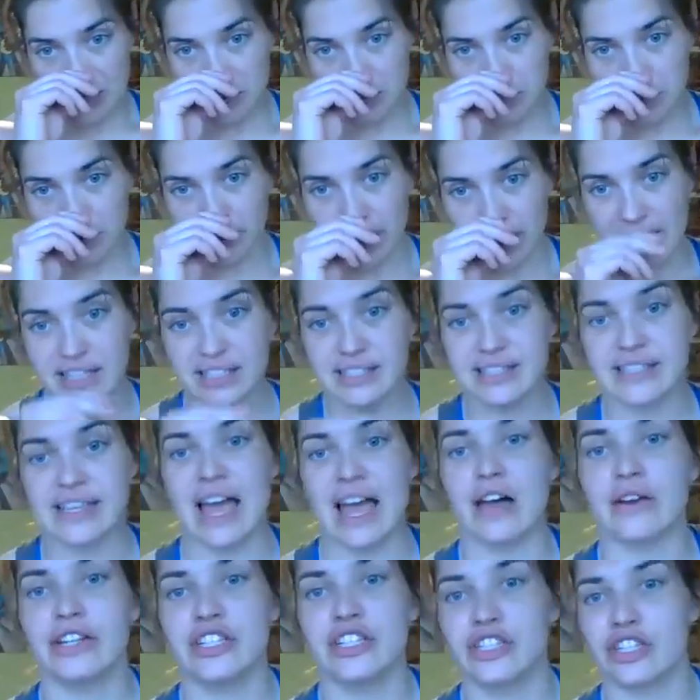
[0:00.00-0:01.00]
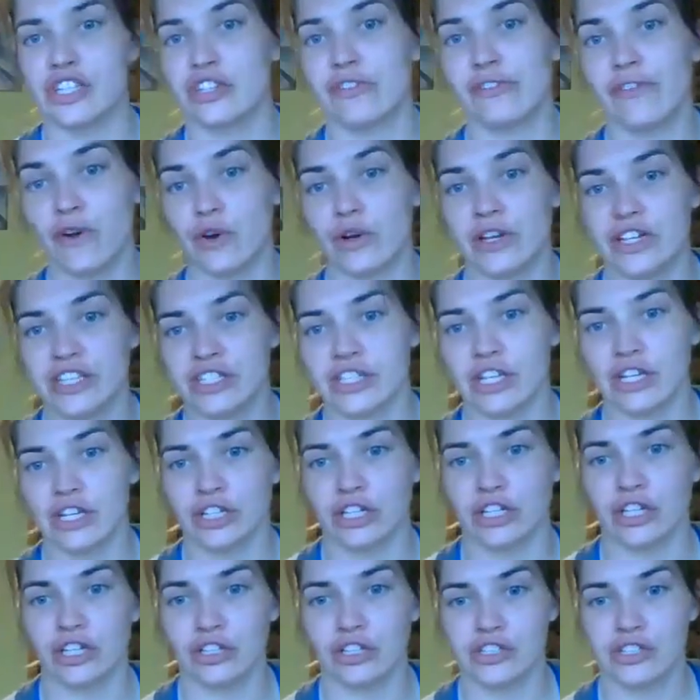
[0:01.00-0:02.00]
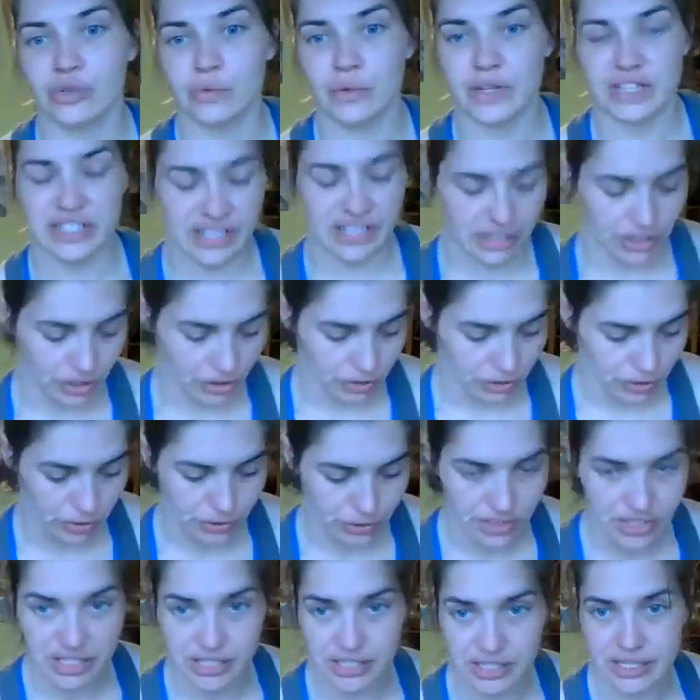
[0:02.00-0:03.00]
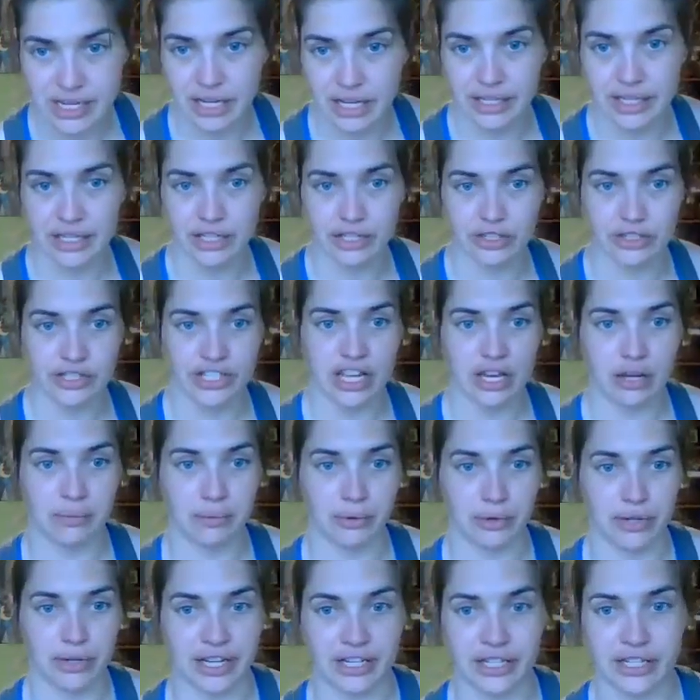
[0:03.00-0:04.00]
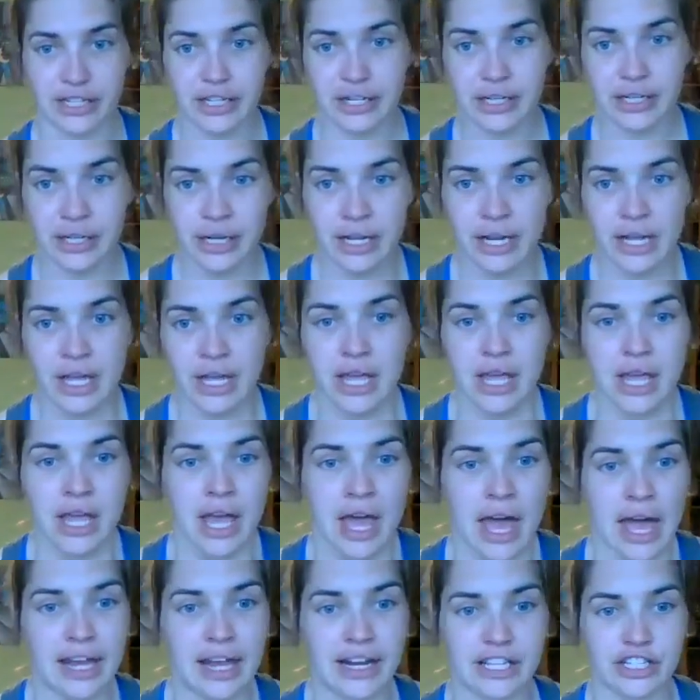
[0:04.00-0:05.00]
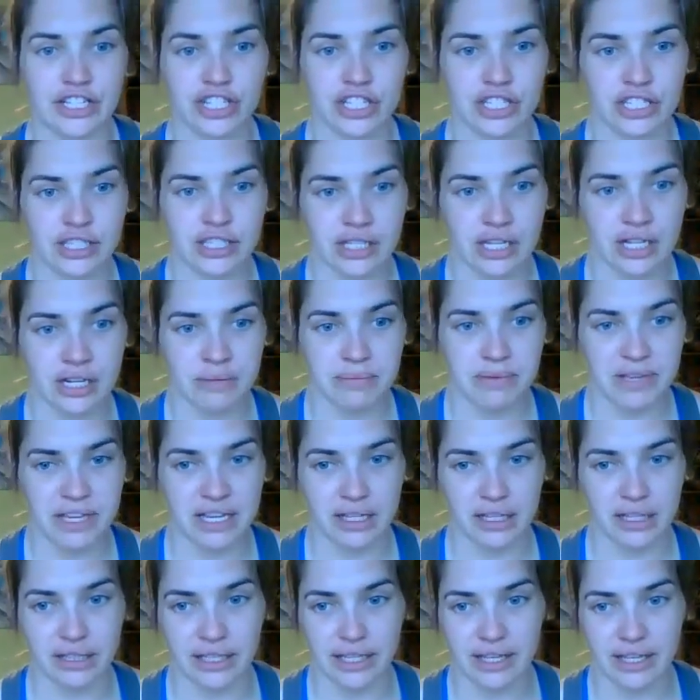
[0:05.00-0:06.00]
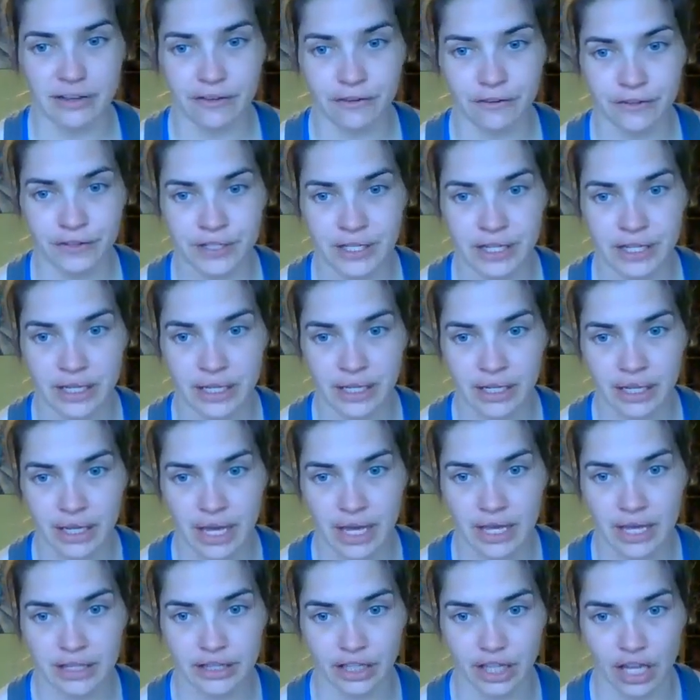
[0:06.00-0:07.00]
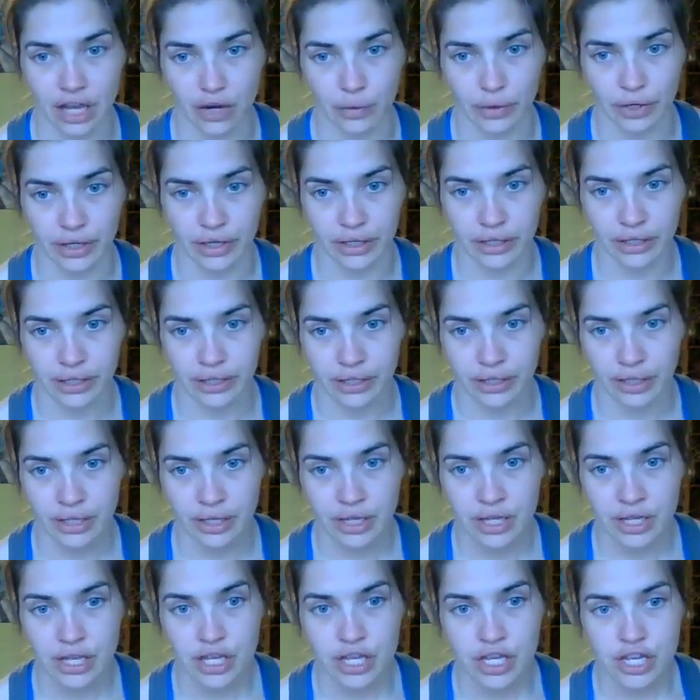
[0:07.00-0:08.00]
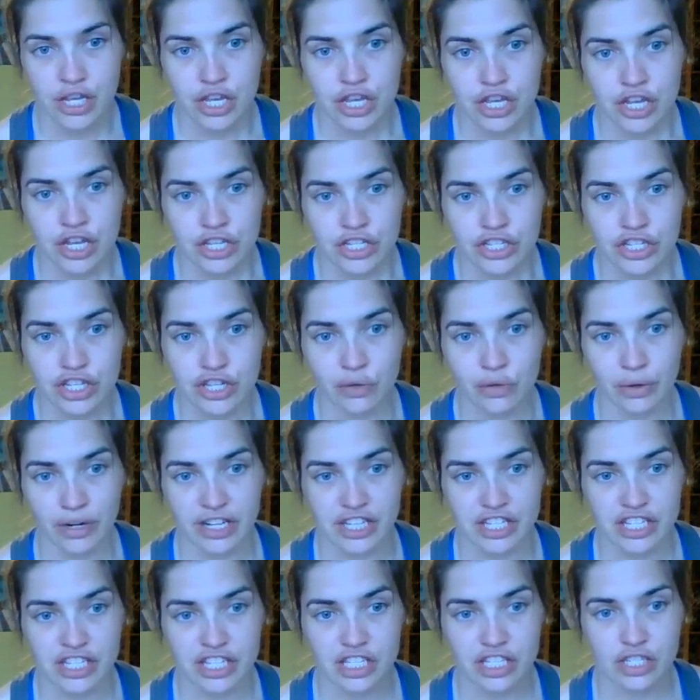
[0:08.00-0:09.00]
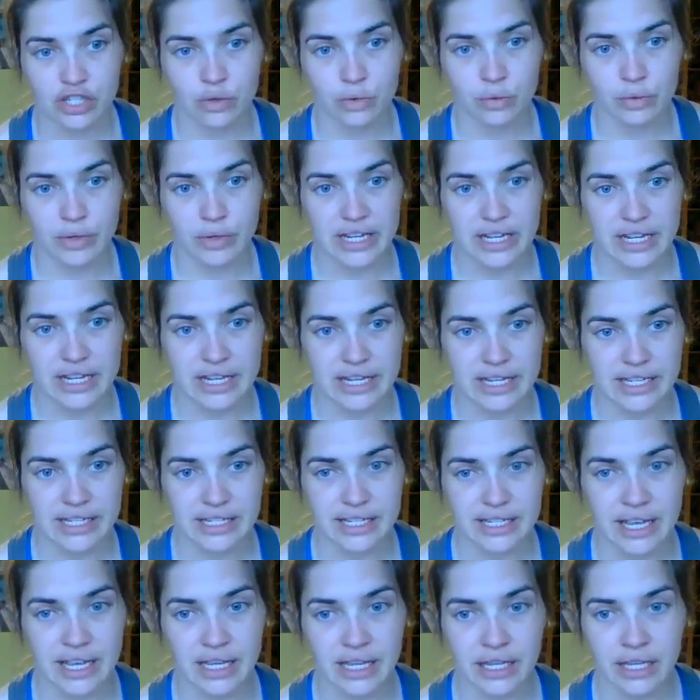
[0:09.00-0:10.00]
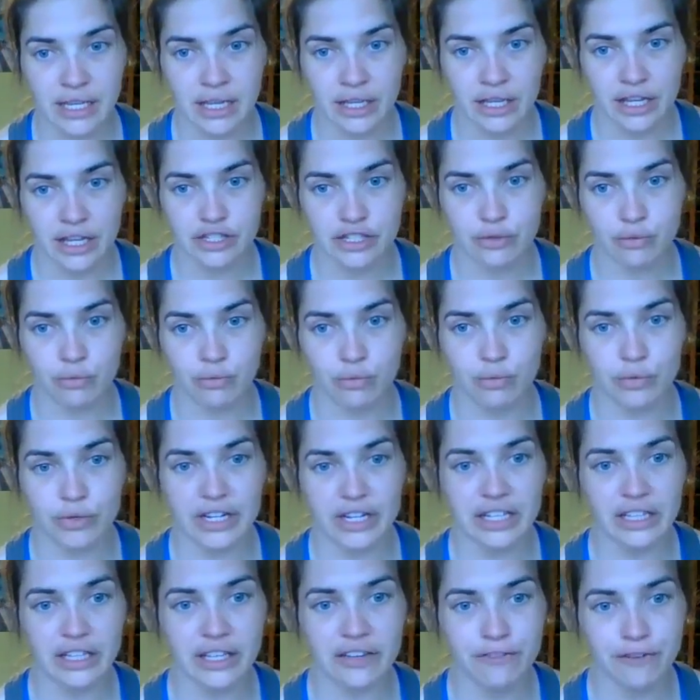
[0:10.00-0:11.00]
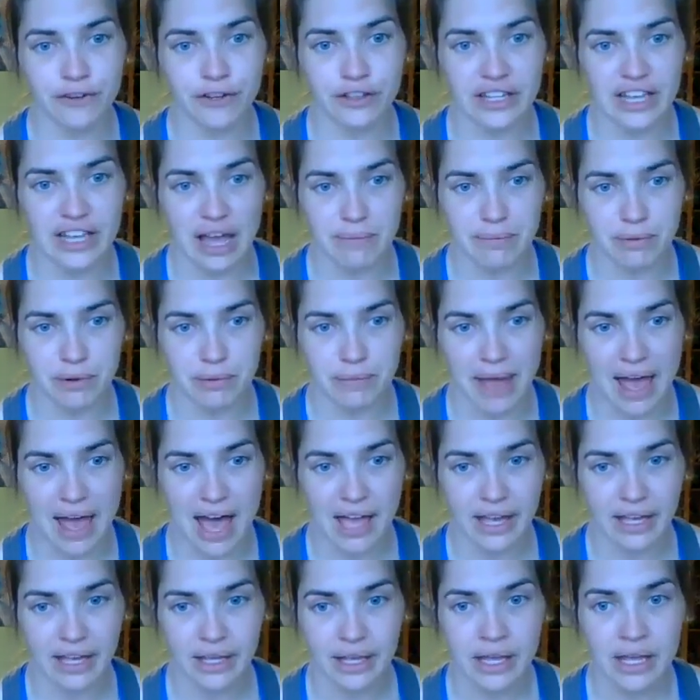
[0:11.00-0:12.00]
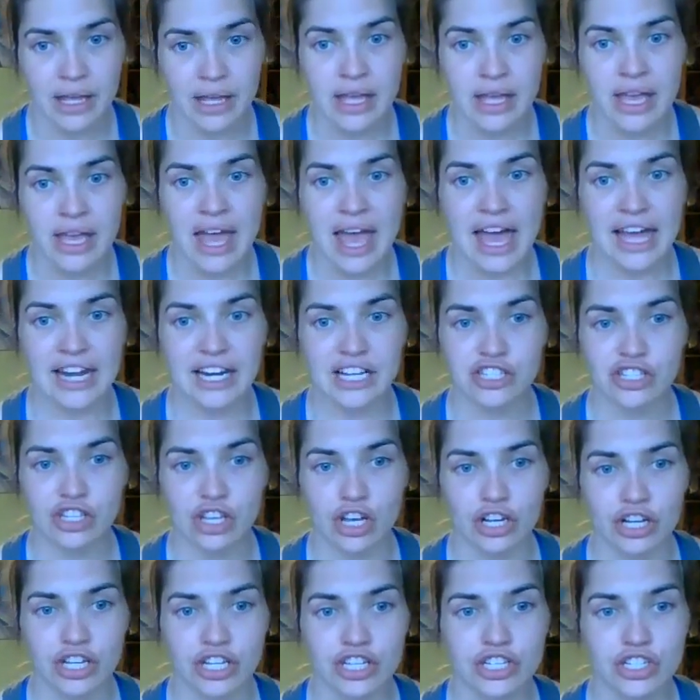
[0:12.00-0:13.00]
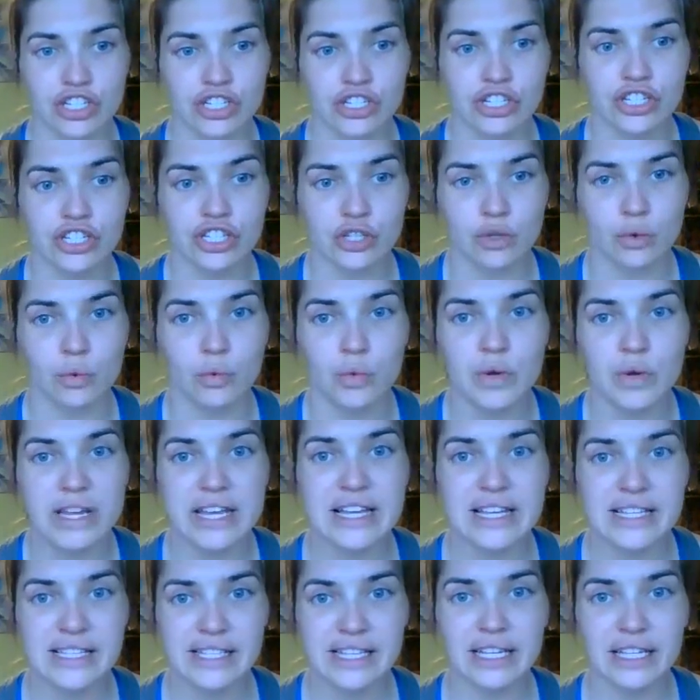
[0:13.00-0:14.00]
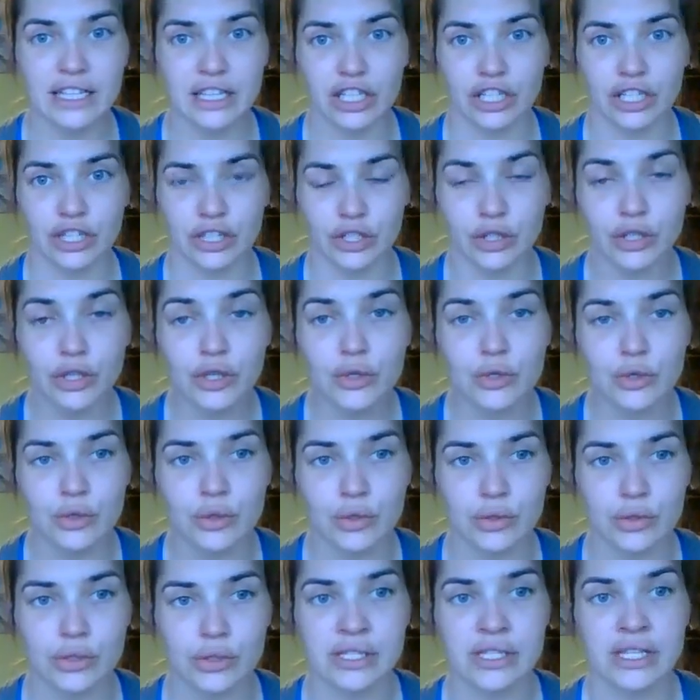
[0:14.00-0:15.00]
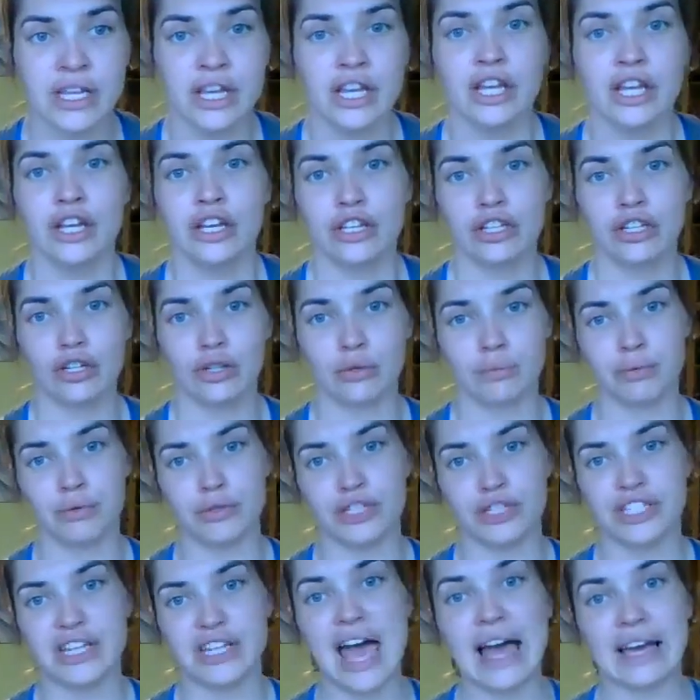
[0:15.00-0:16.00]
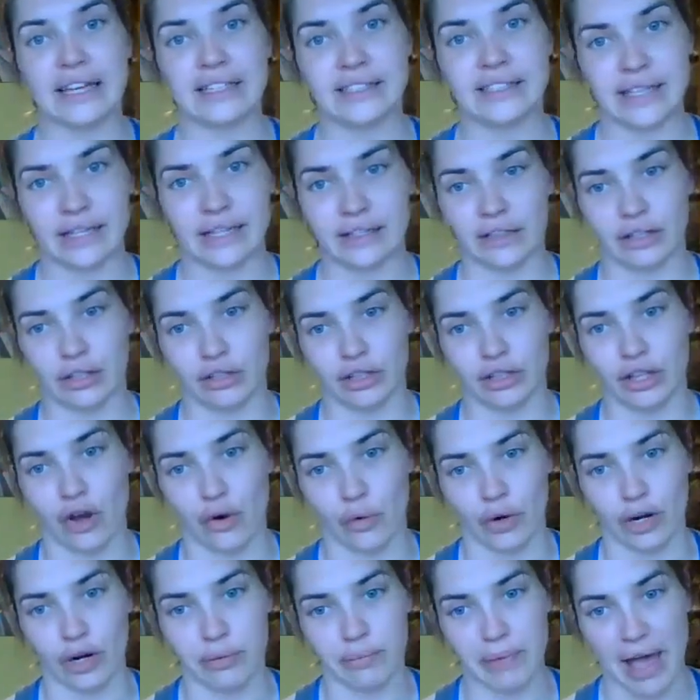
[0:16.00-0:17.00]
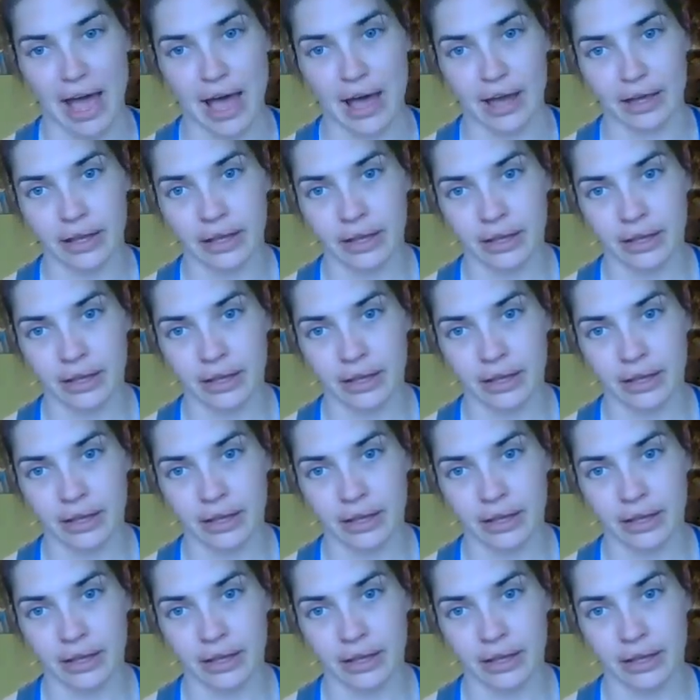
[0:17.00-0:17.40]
Keep your legs down and just focus on squeezing your glutes and tucking your tailbone under. And it's just going to be a lift and lower. So you want to squeeze. It's really for the upper back. And as long as you're squeezing the glutes, you're protecting the lower back.